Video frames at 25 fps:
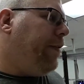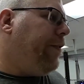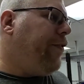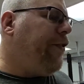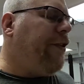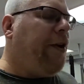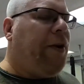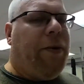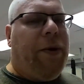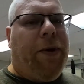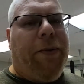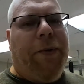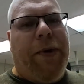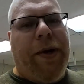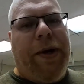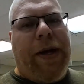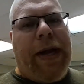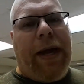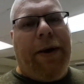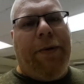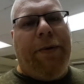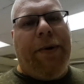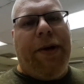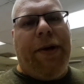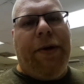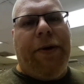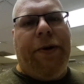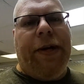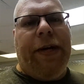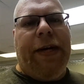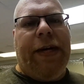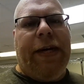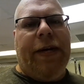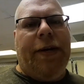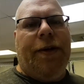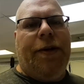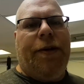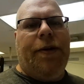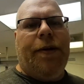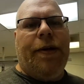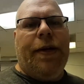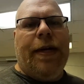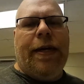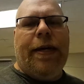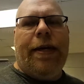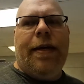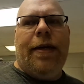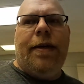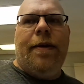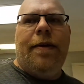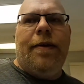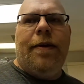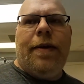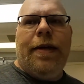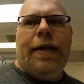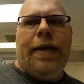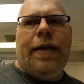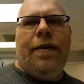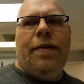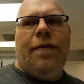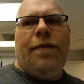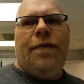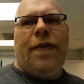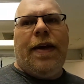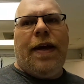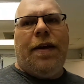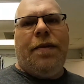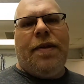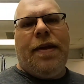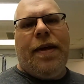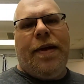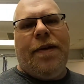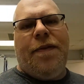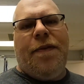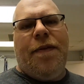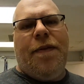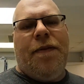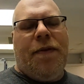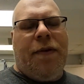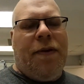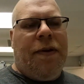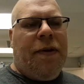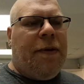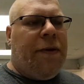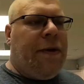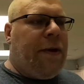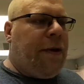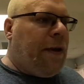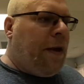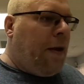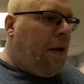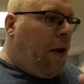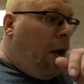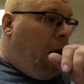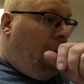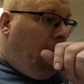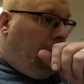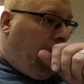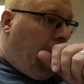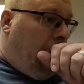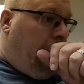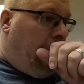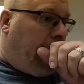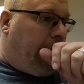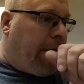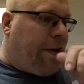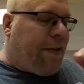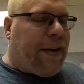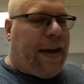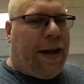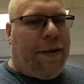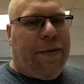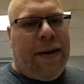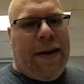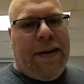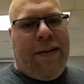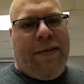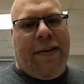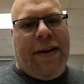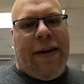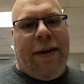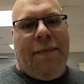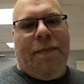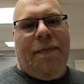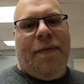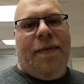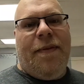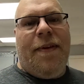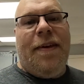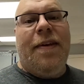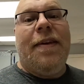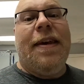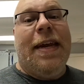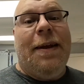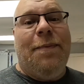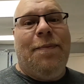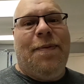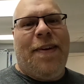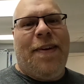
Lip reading: Show how we're doing it here in South Texas, Southeast, deep